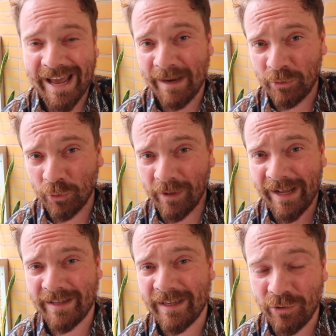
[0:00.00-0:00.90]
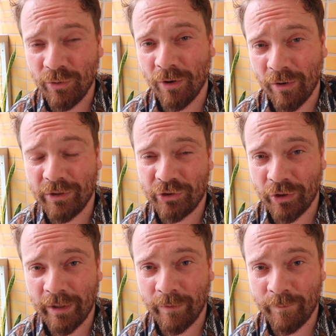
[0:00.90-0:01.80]
And I'm so glad you are on this
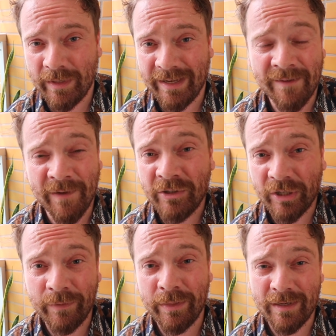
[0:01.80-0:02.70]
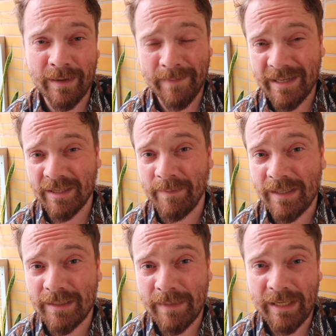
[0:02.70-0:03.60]
journey with me. Adventure Everything means
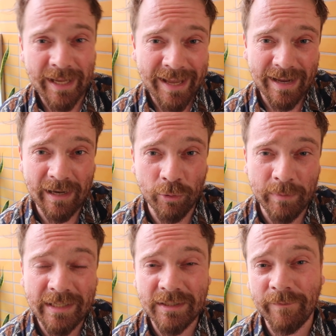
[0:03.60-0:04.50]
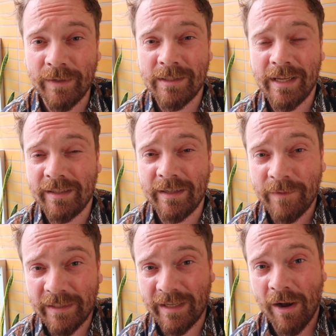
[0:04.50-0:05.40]
something to me, and it'll mean something slightly
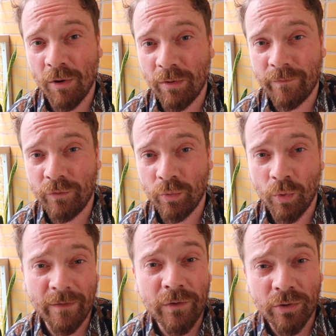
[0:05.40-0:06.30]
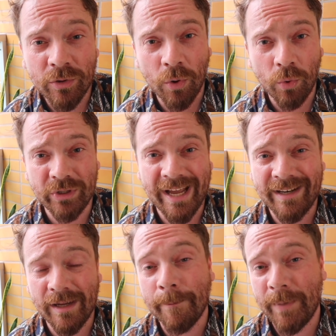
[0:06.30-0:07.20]
different to all of you. Whatever your goals
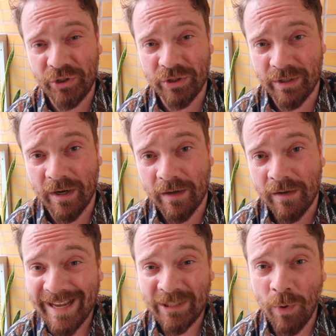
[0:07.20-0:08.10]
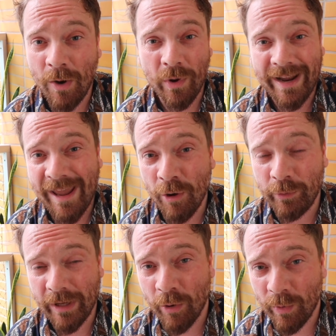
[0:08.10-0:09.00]
and ambitions are, that's what I want to help
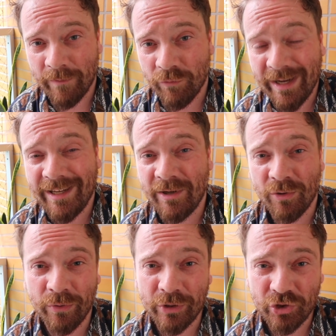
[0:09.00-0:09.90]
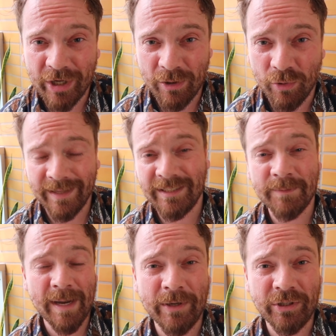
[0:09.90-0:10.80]
you out with right here on this channel. This is
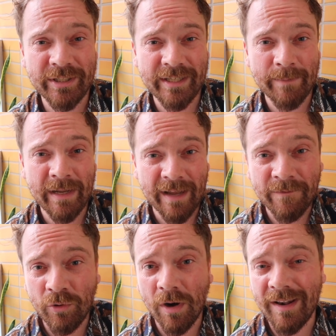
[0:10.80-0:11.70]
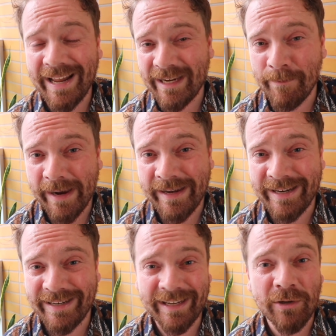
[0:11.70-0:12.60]
mission statement. If you are
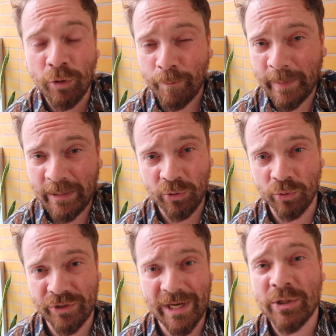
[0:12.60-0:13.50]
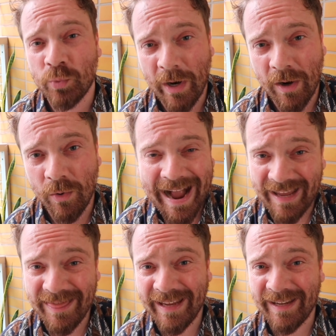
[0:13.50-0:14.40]
like-minded, it could be yours as well. I
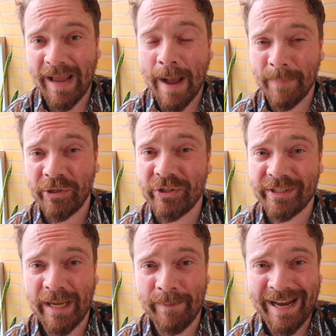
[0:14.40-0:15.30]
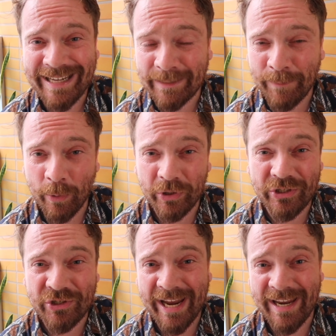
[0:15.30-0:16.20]
think a mission statement has the power to
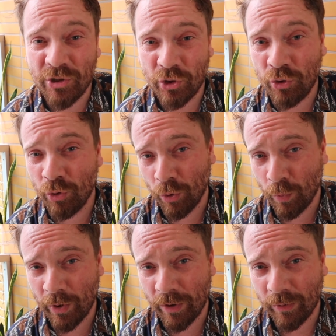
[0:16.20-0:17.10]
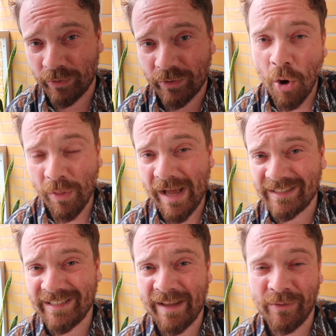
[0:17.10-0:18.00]
change your world. All that
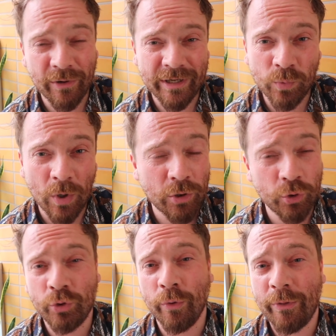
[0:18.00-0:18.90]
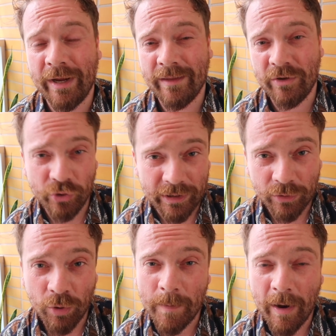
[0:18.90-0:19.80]
said, there is one crucial thing that you need to
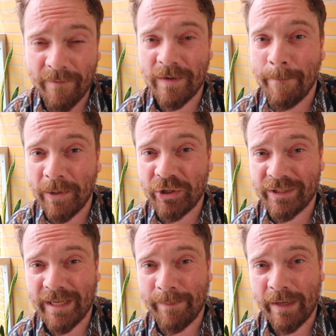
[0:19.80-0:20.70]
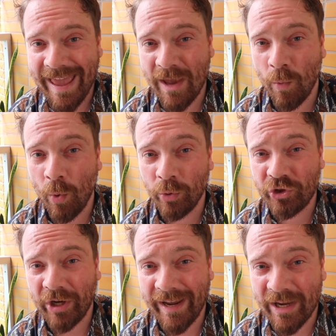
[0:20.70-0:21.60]
know about having a mission statement. It will
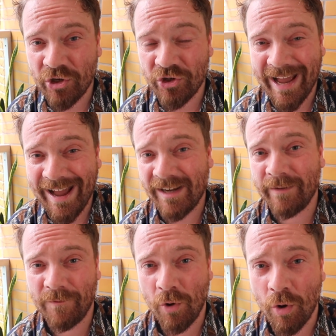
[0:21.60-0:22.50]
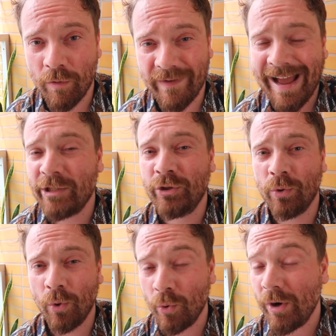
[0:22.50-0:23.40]
change and evolve as your
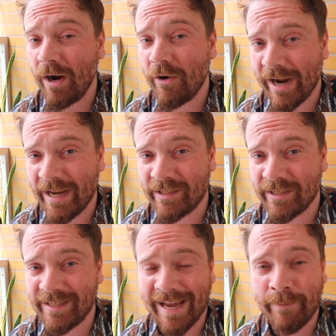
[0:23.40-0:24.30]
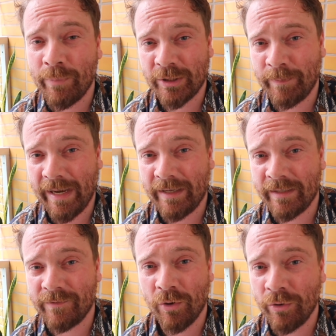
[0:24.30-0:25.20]
own horizons and
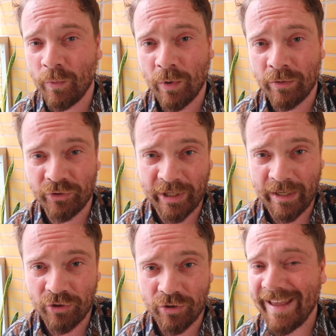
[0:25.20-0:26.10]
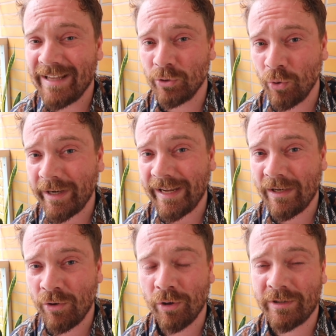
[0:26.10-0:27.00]
perspectives on the world change. It is okay
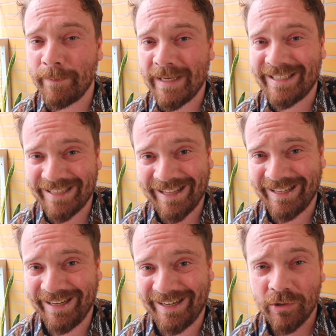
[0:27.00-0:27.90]
not to be static.